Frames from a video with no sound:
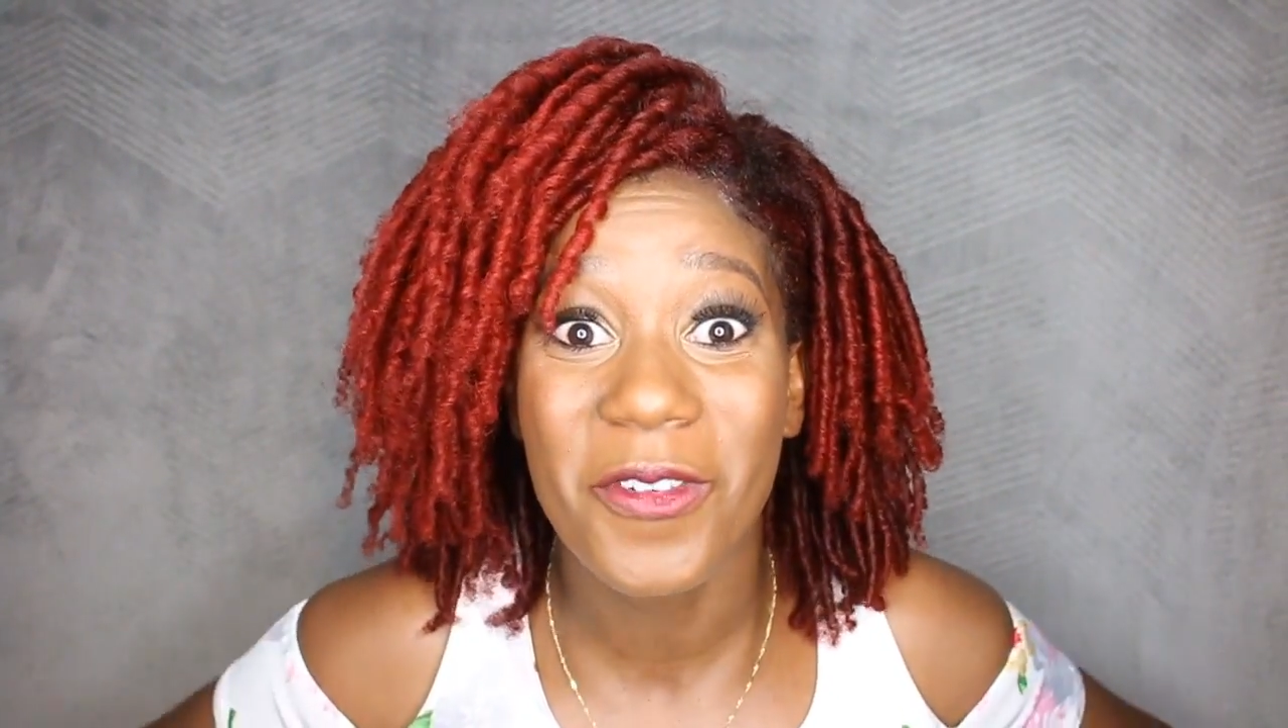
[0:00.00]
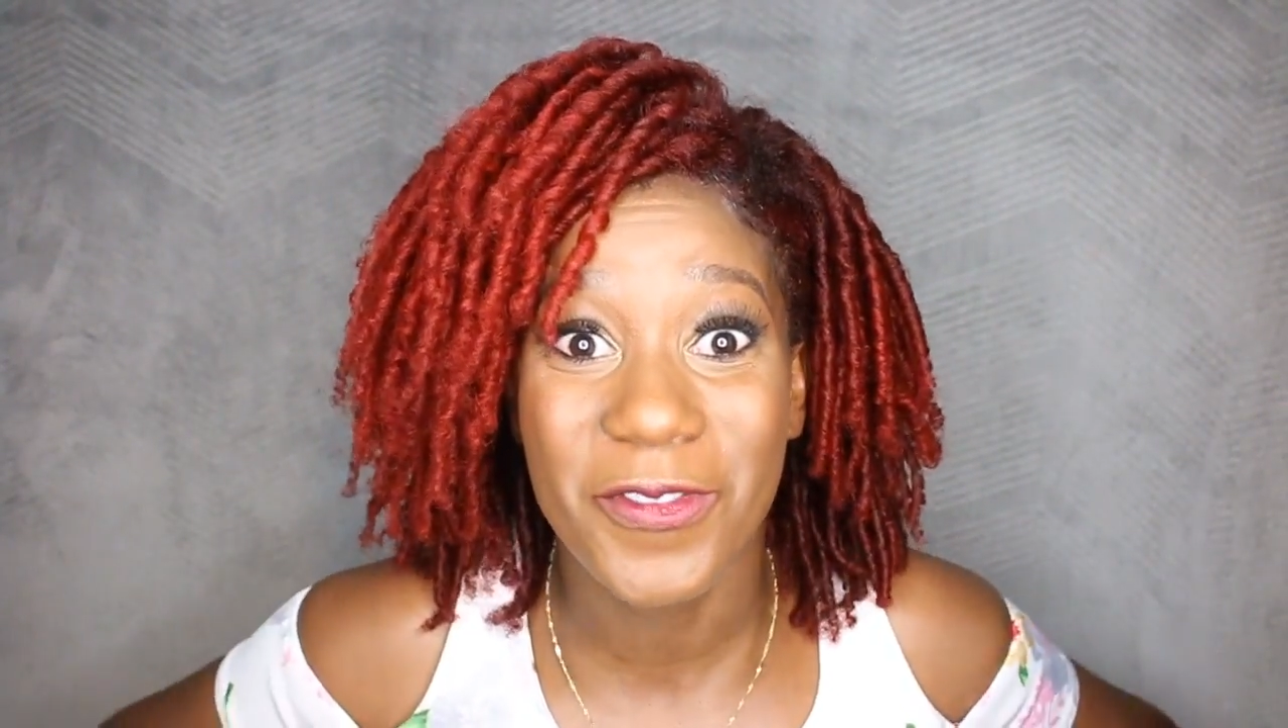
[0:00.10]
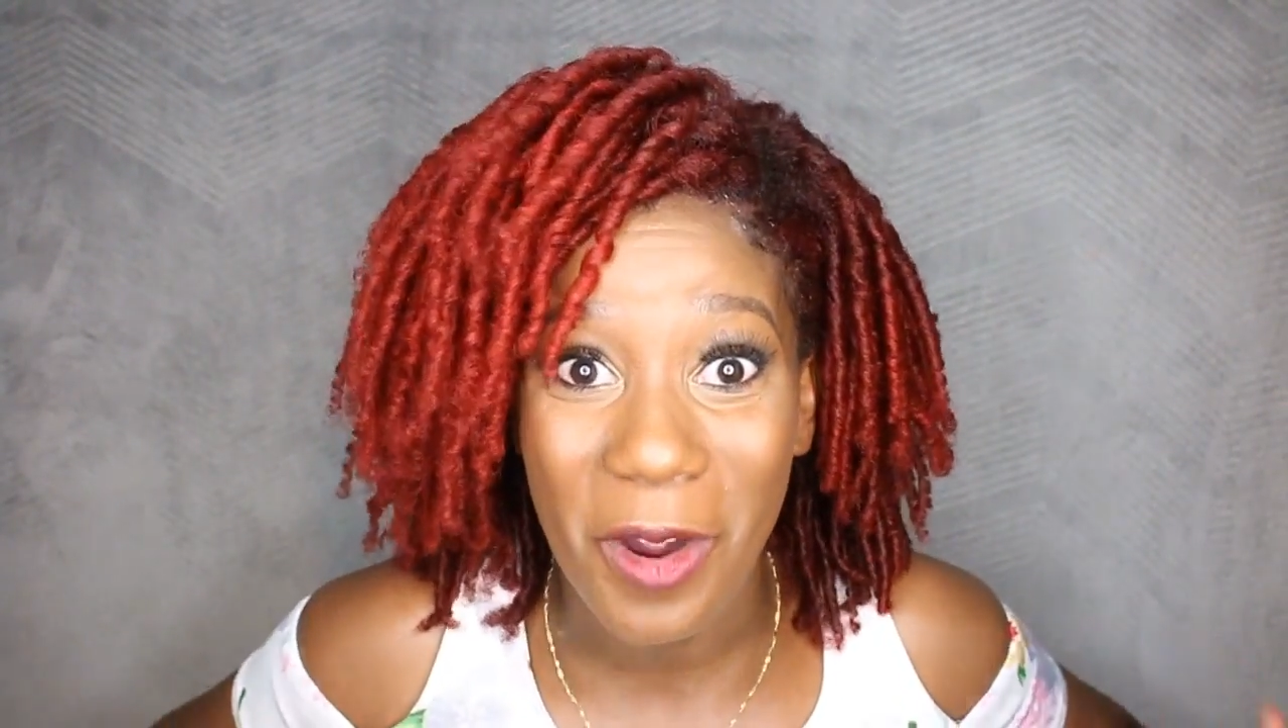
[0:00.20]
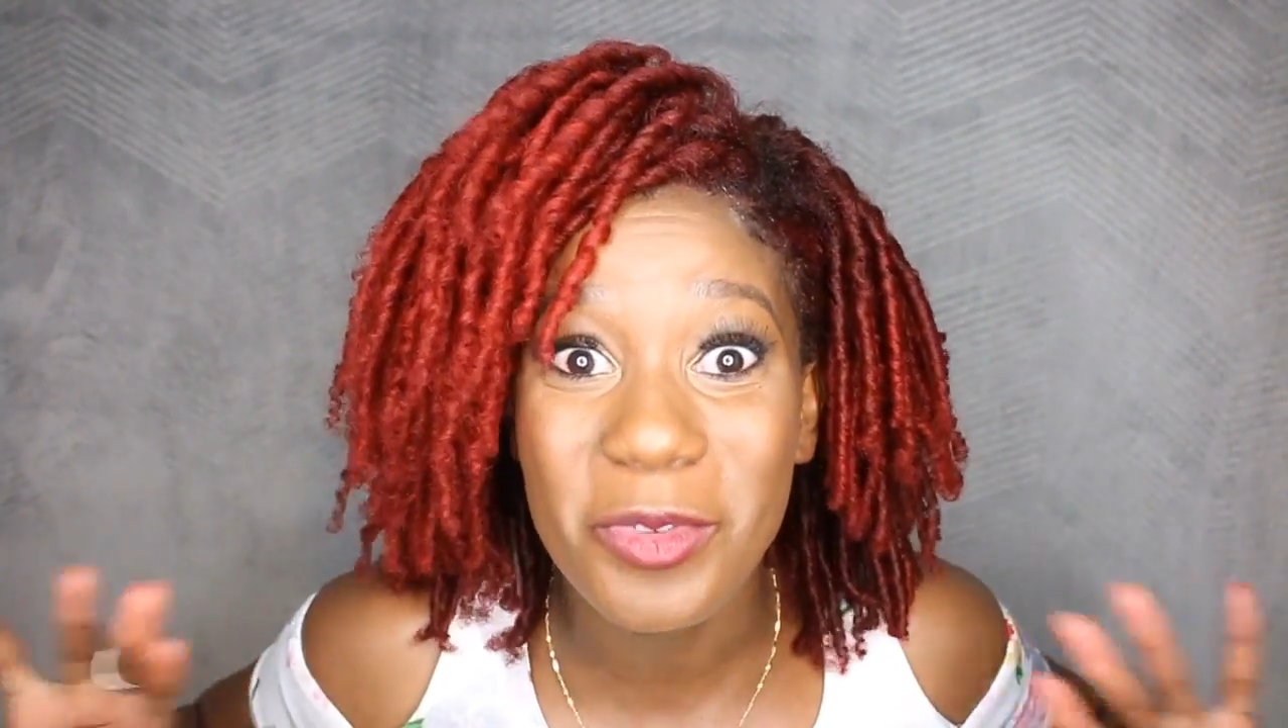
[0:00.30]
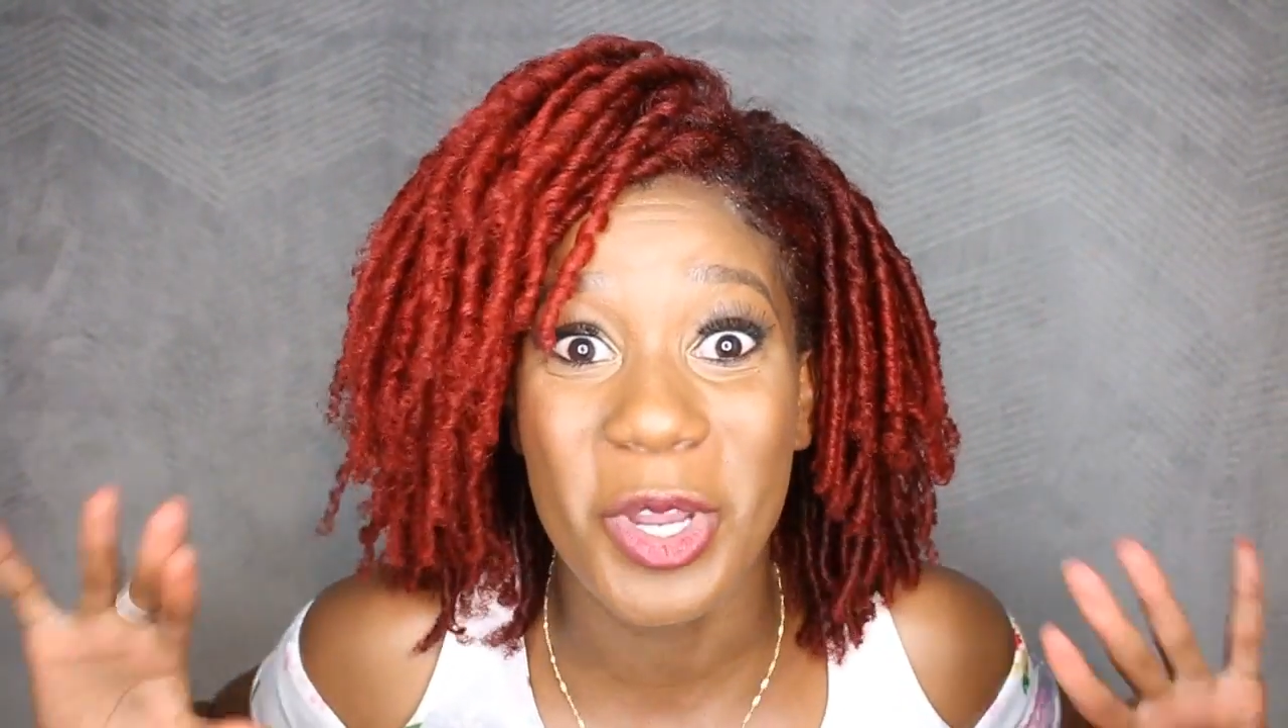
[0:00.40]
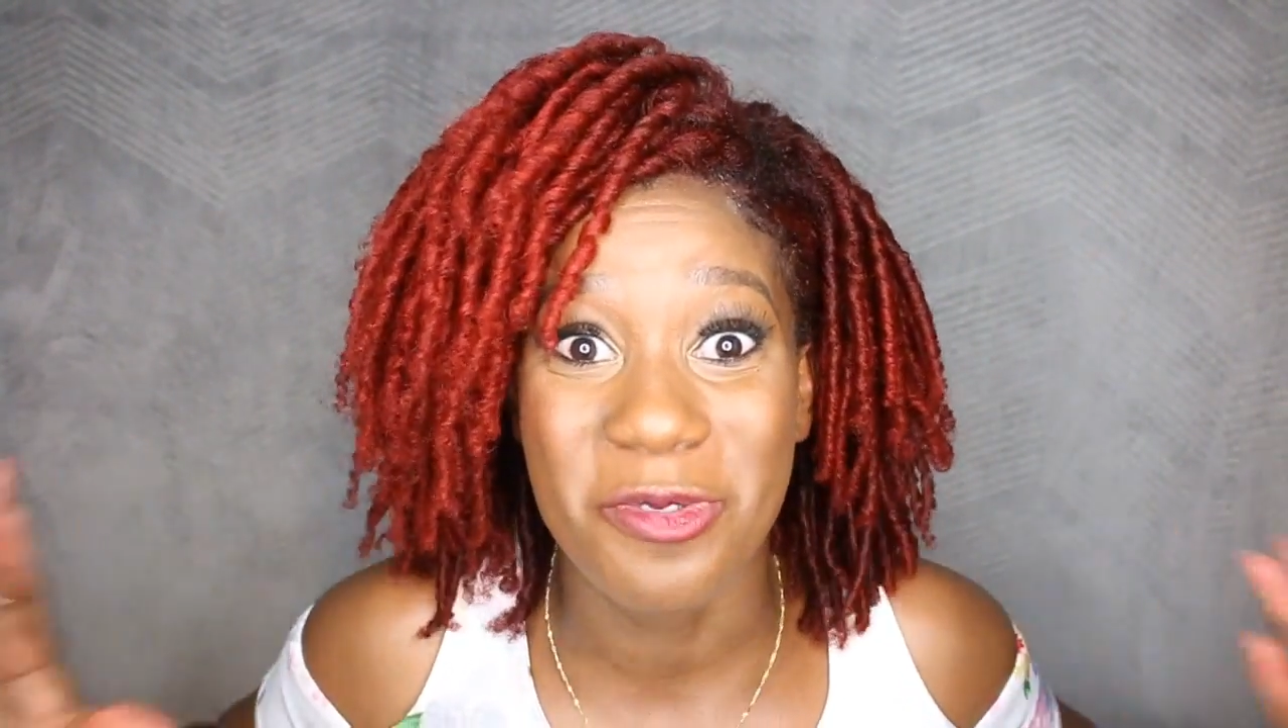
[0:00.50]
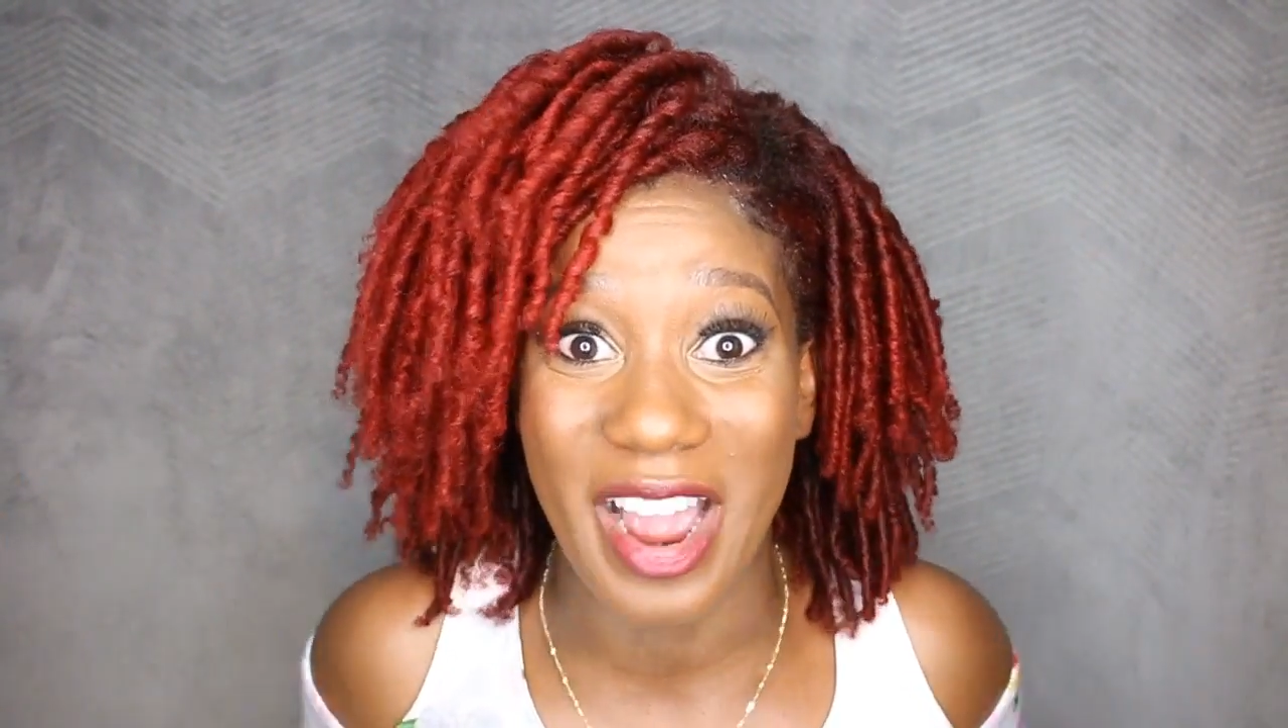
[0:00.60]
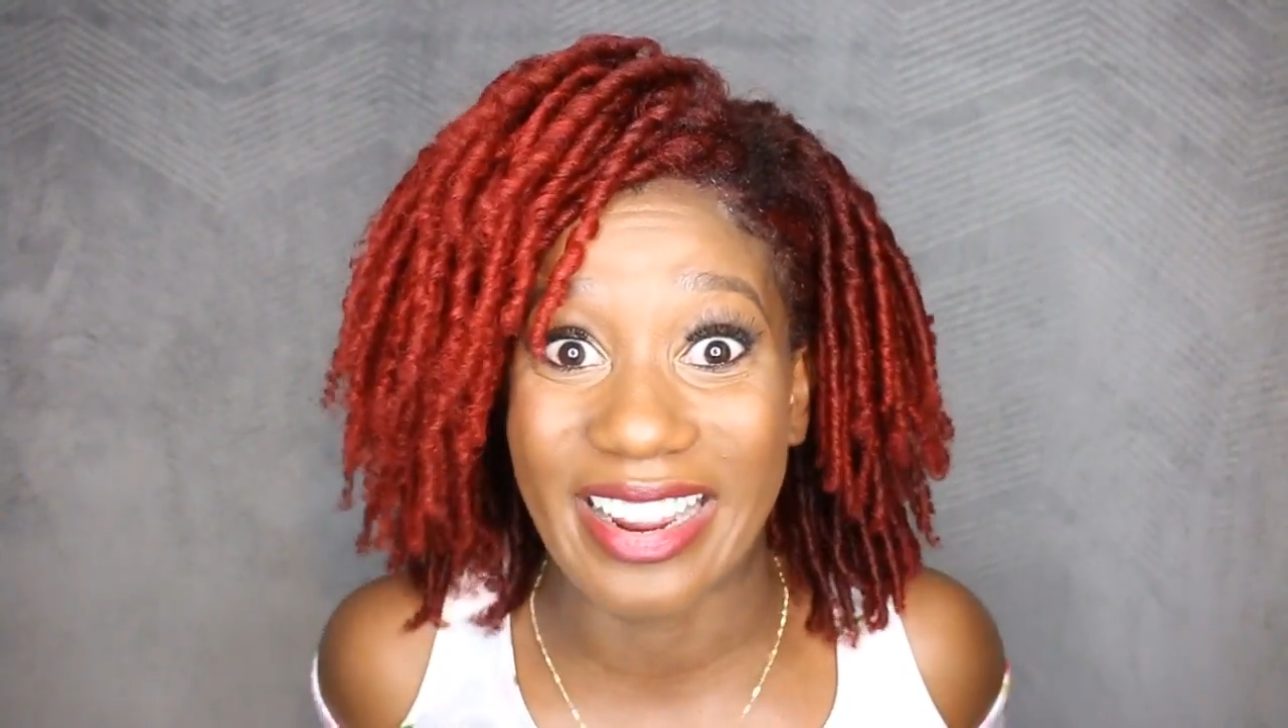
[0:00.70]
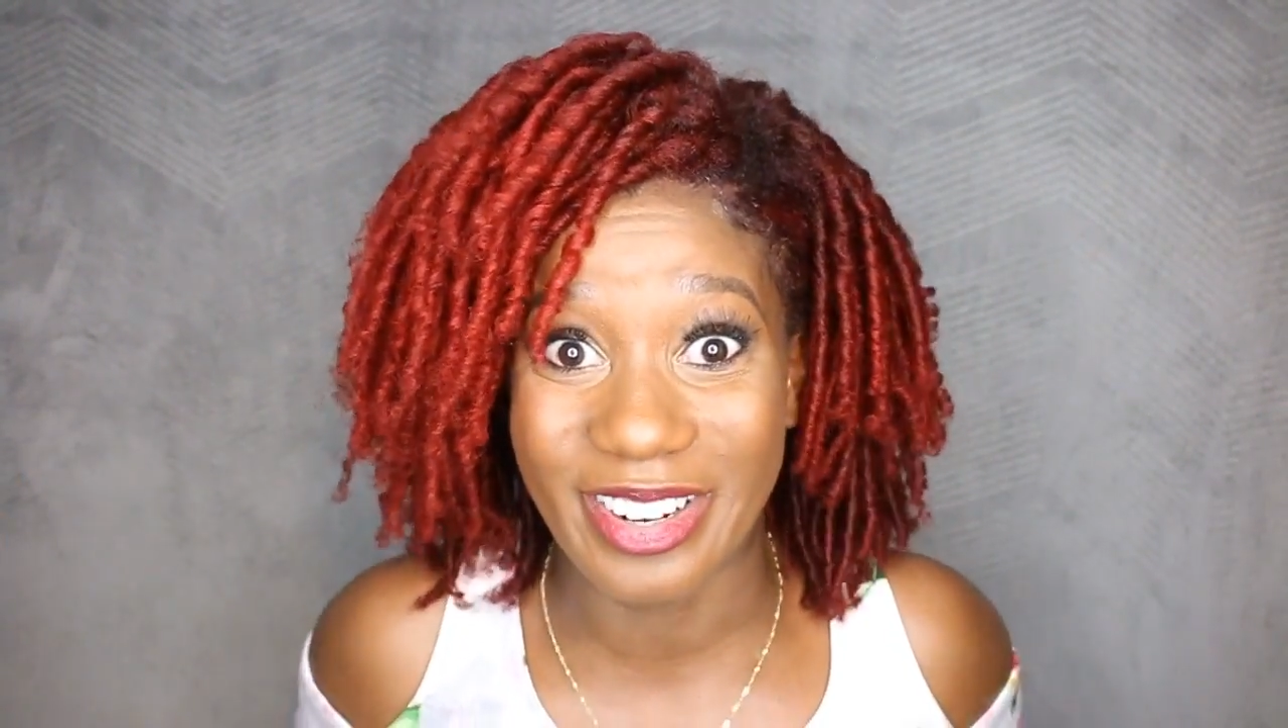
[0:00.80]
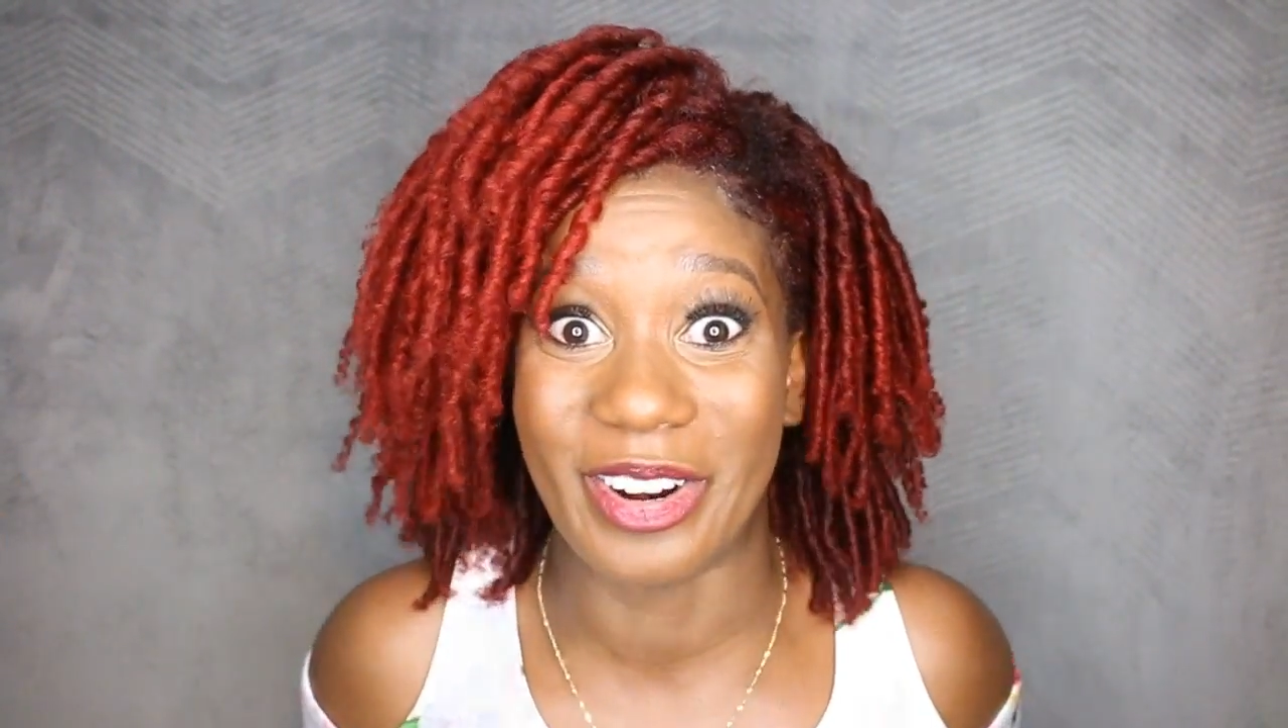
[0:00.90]
from doing
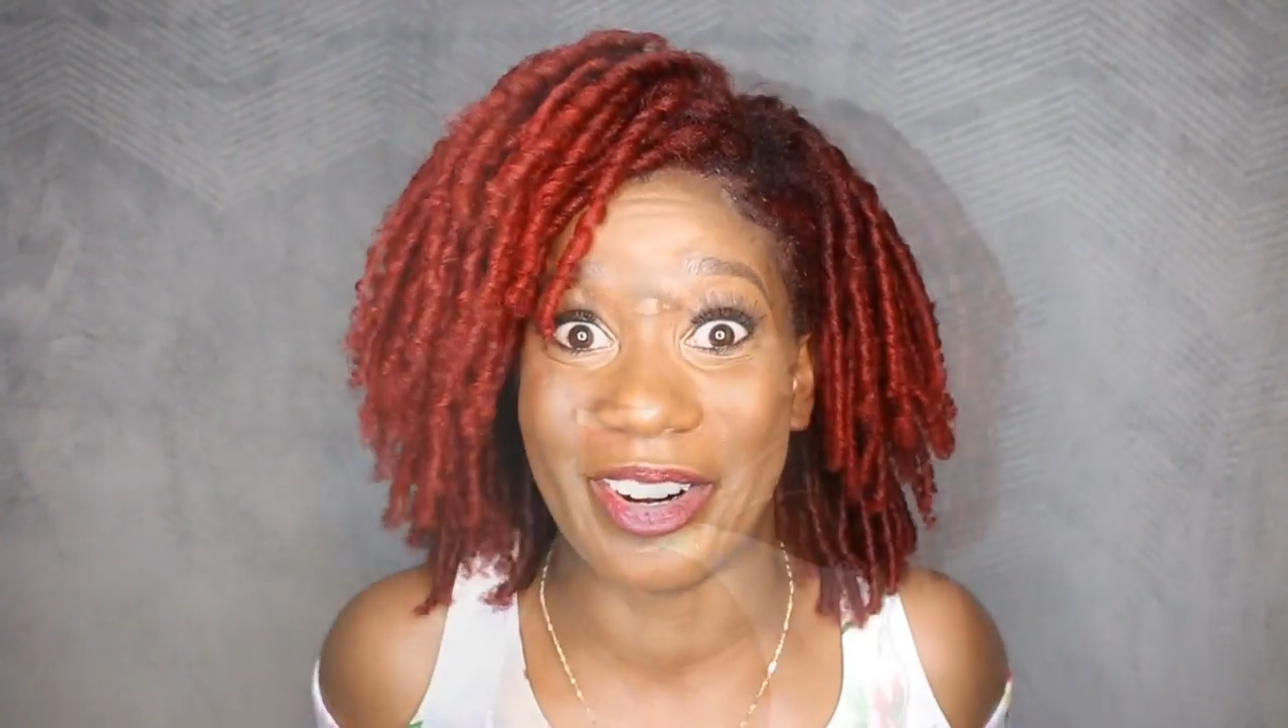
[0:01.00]
rag